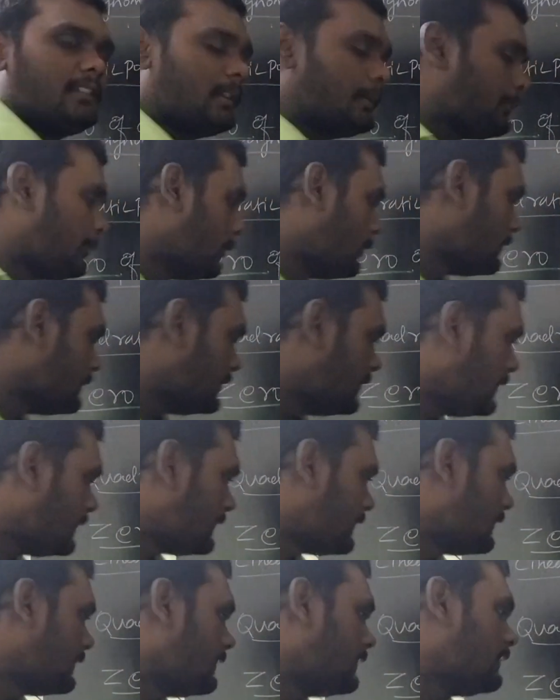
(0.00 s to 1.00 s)
Suppose
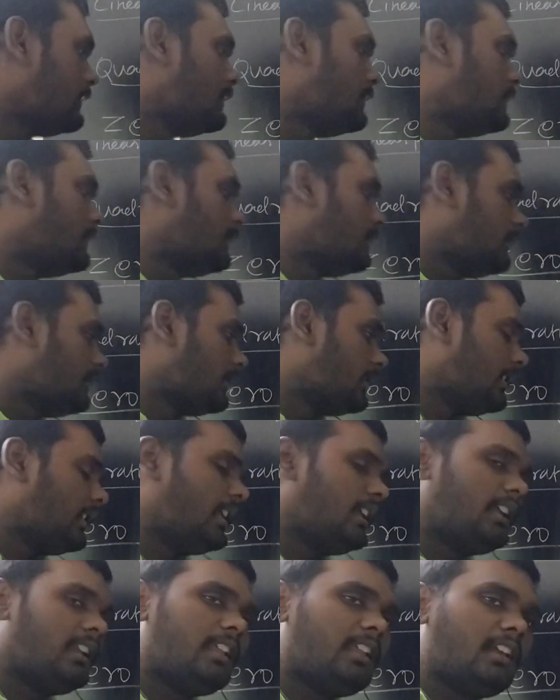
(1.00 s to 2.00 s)
this
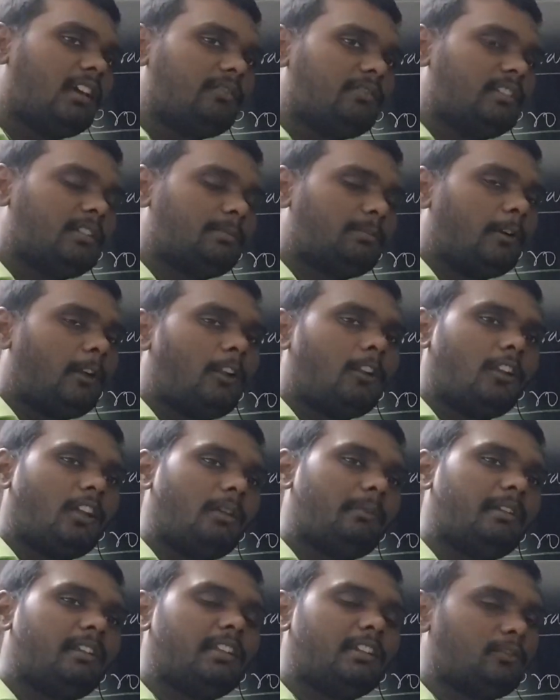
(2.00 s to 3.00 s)
degree of this
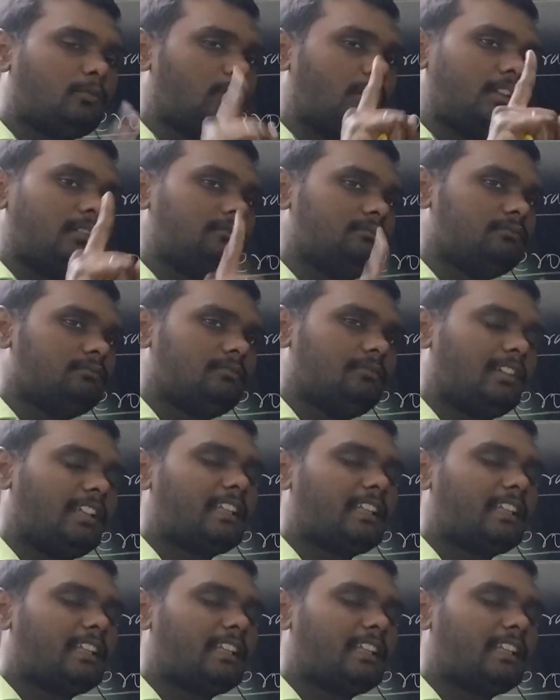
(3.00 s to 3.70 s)
polynomial is 1,